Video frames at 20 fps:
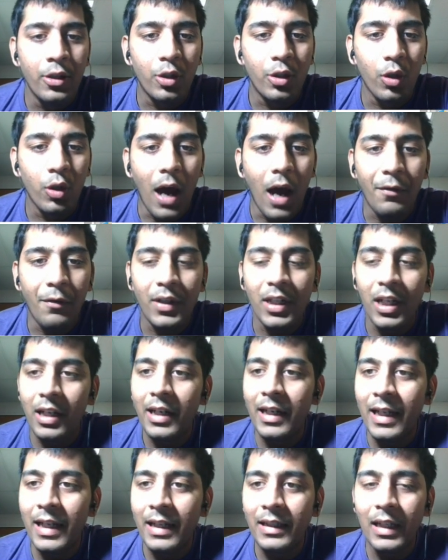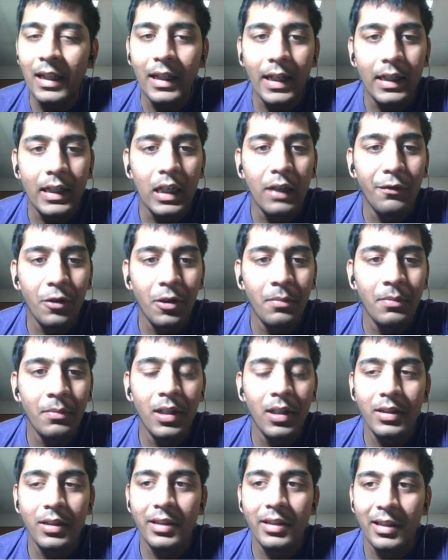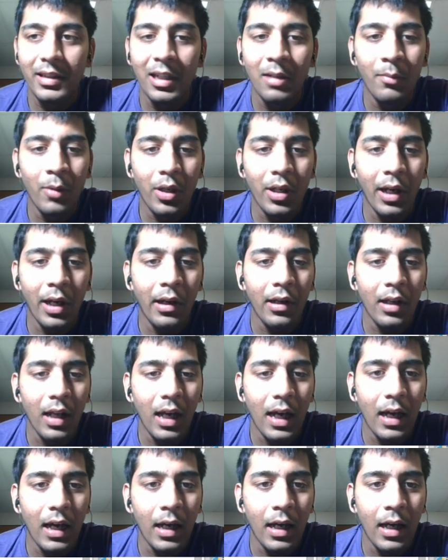So after reading the data from the serial monitor,